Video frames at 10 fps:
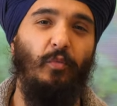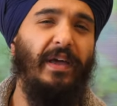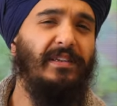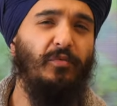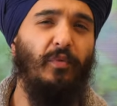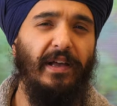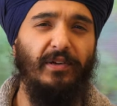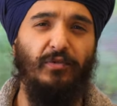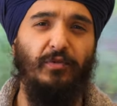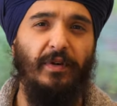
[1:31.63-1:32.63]
When did
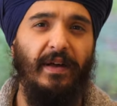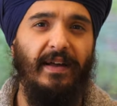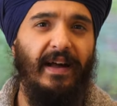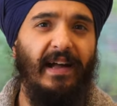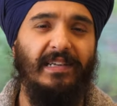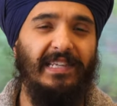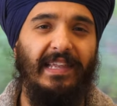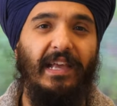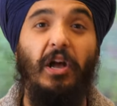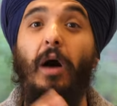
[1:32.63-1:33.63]
Vaheguru
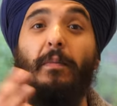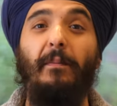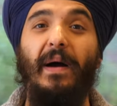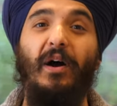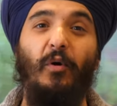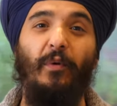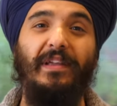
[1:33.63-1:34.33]
actually come about?